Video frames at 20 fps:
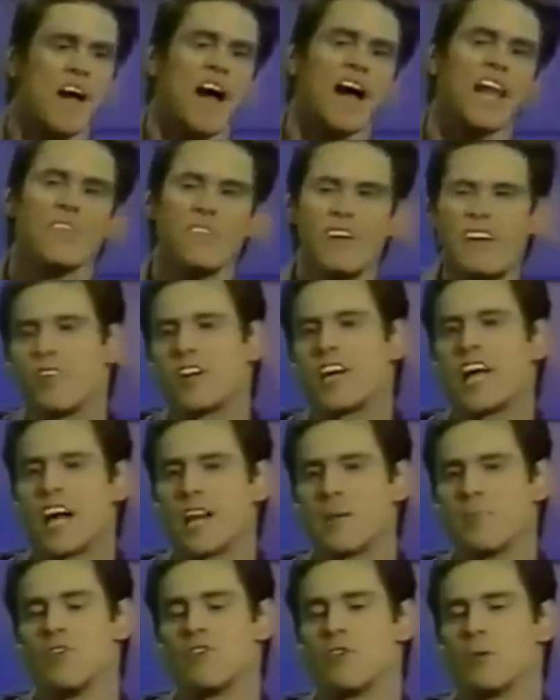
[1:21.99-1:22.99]
I love every
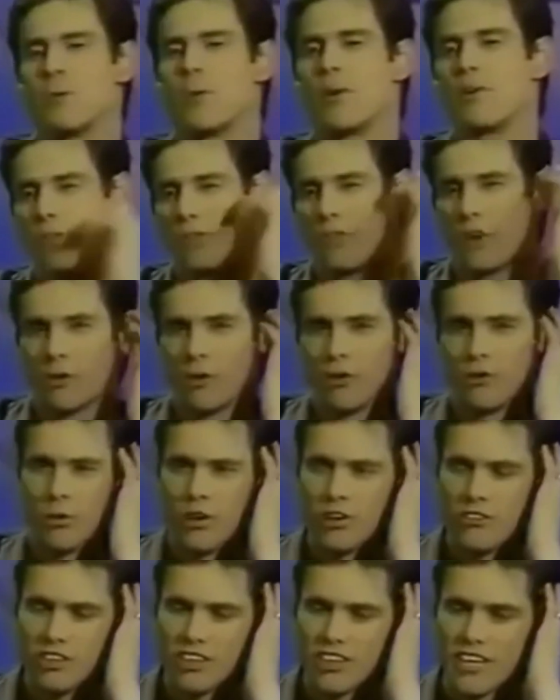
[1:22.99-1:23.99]
kind of music, but
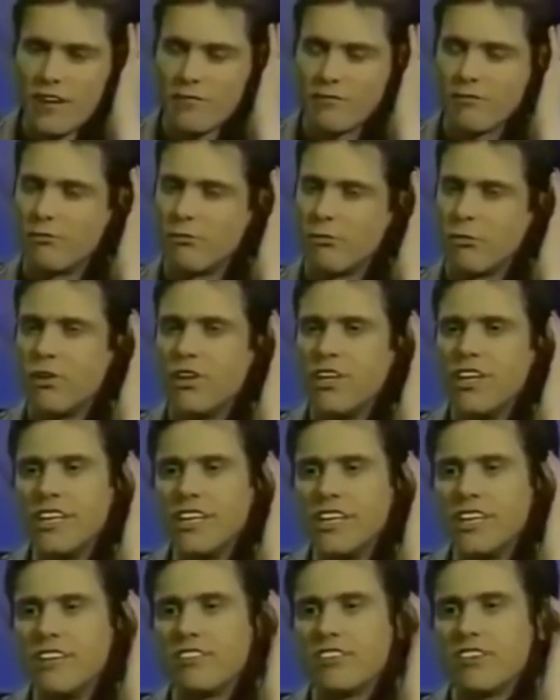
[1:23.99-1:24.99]
recently I've
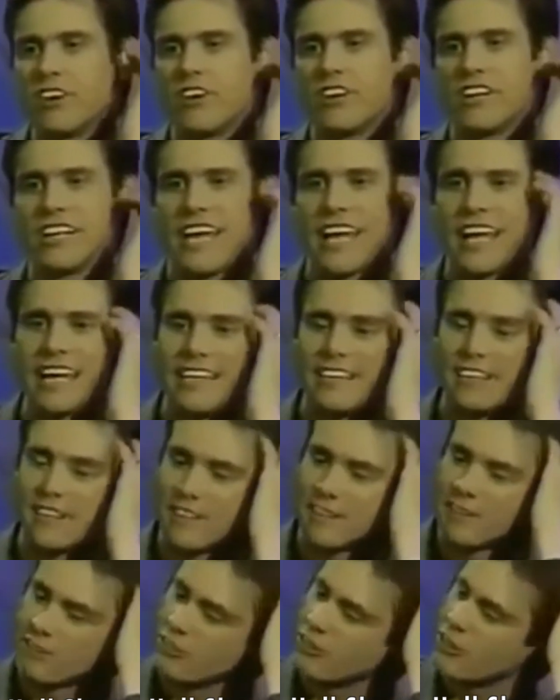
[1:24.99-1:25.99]
really started to get into
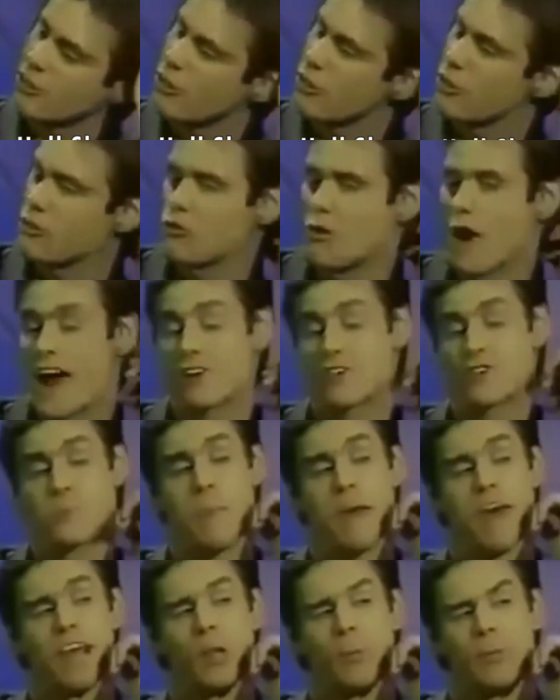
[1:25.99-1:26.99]
this thrash
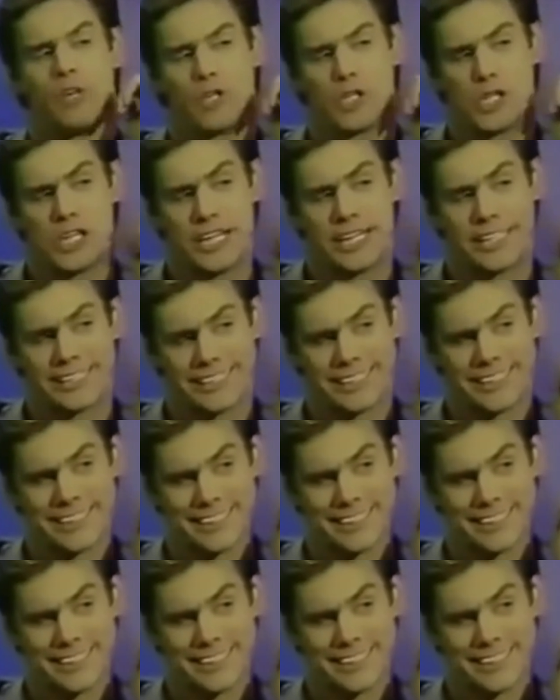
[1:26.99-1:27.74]
metal music.